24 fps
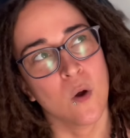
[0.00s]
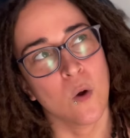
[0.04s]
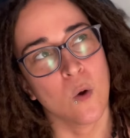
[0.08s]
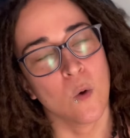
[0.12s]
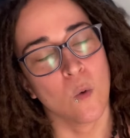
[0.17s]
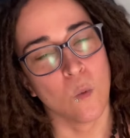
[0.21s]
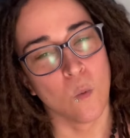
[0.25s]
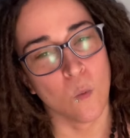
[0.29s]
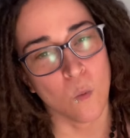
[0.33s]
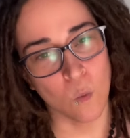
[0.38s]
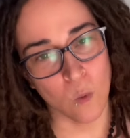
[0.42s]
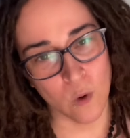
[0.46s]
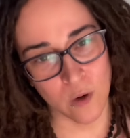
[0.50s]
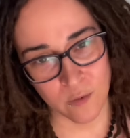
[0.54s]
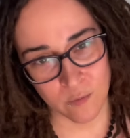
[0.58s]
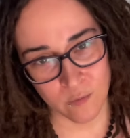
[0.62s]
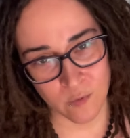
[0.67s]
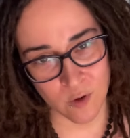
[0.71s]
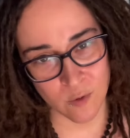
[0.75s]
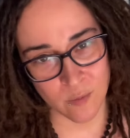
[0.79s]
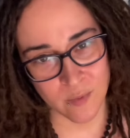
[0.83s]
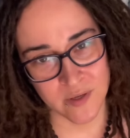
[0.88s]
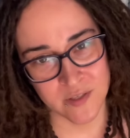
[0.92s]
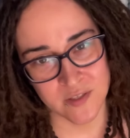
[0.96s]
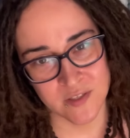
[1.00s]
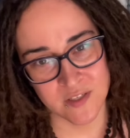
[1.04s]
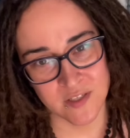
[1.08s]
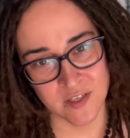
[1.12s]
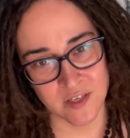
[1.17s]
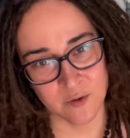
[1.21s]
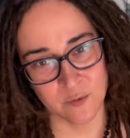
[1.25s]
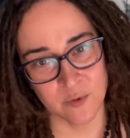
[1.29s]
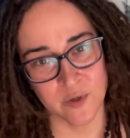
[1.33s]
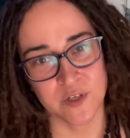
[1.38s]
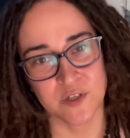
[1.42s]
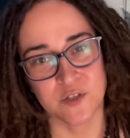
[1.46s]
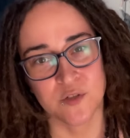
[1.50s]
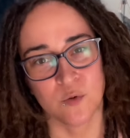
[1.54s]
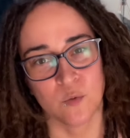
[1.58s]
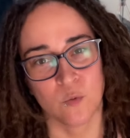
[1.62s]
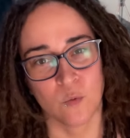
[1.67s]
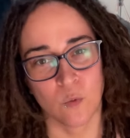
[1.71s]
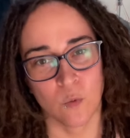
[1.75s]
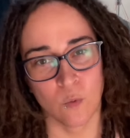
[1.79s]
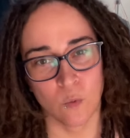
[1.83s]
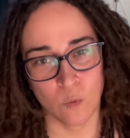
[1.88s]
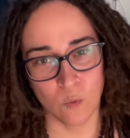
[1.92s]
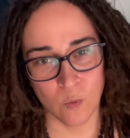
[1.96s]
one Romance language,
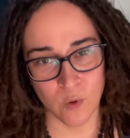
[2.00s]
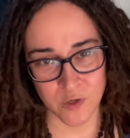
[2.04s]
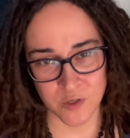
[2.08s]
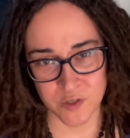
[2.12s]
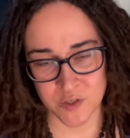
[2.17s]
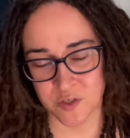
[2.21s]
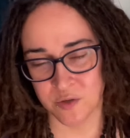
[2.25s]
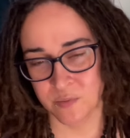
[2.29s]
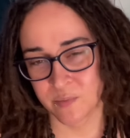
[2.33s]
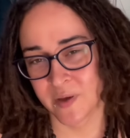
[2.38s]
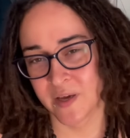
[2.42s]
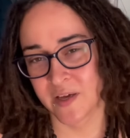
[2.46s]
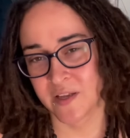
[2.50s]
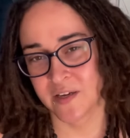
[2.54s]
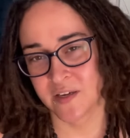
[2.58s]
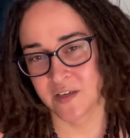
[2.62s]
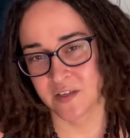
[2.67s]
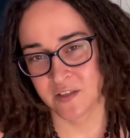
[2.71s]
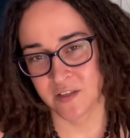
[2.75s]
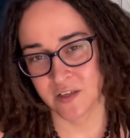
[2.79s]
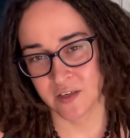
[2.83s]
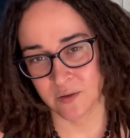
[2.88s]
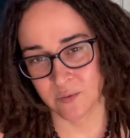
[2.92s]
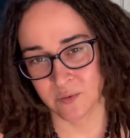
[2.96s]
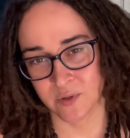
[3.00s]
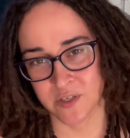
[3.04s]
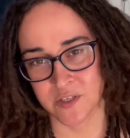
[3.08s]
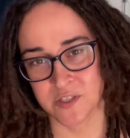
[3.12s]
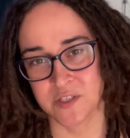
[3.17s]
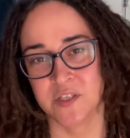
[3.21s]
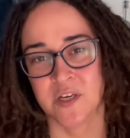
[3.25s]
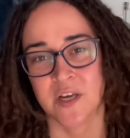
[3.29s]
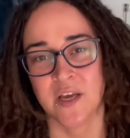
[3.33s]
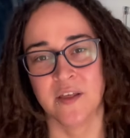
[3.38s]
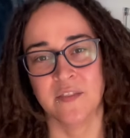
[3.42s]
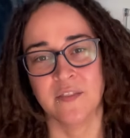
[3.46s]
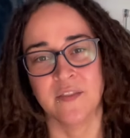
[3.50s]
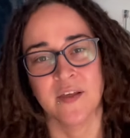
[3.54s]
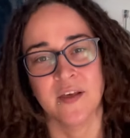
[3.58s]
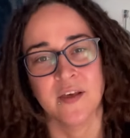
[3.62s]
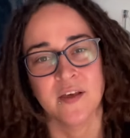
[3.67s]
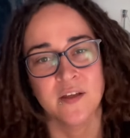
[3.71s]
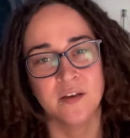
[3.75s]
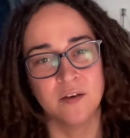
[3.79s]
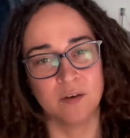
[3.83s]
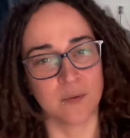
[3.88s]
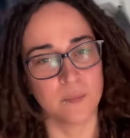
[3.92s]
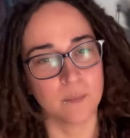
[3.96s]
one Germanic language, and
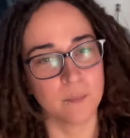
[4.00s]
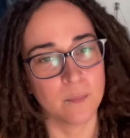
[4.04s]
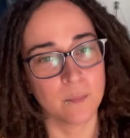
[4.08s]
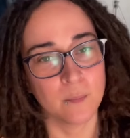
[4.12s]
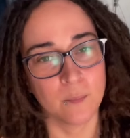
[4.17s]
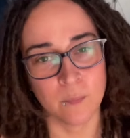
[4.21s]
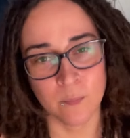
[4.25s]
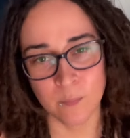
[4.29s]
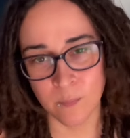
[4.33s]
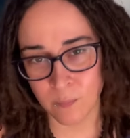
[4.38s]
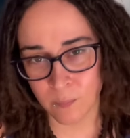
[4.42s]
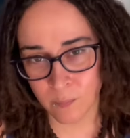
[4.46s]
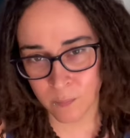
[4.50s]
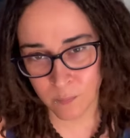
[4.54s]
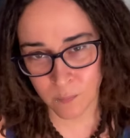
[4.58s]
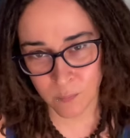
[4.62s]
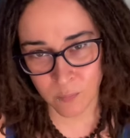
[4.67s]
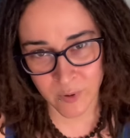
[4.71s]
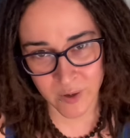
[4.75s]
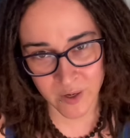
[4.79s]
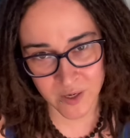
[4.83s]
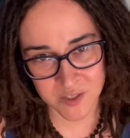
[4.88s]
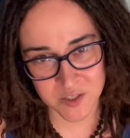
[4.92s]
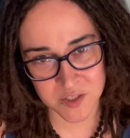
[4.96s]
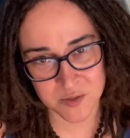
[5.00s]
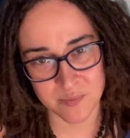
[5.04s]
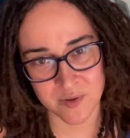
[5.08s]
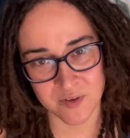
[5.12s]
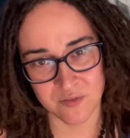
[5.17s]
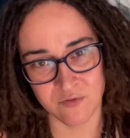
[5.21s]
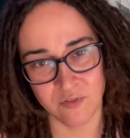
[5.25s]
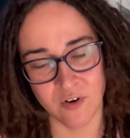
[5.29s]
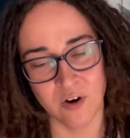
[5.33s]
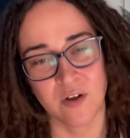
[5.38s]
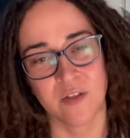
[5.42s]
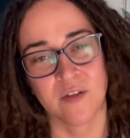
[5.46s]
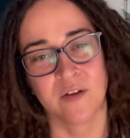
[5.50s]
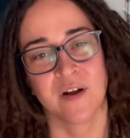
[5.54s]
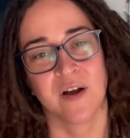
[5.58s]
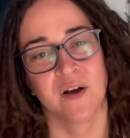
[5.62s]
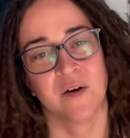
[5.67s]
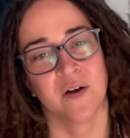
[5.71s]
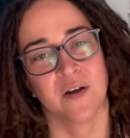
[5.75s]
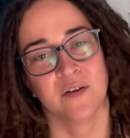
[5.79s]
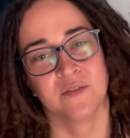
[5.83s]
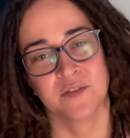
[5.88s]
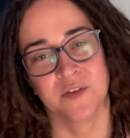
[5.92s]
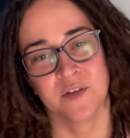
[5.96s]
then branch a bit farther out
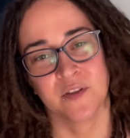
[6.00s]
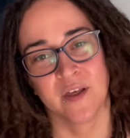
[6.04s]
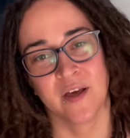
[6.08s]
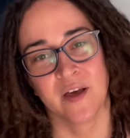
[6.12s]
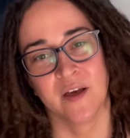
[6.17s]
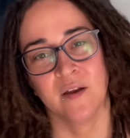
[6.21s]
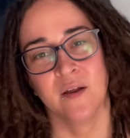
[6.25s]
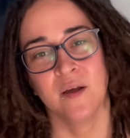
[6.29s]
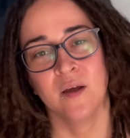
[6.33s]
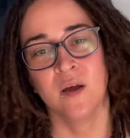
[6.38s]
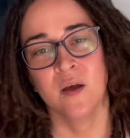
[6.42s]
after that.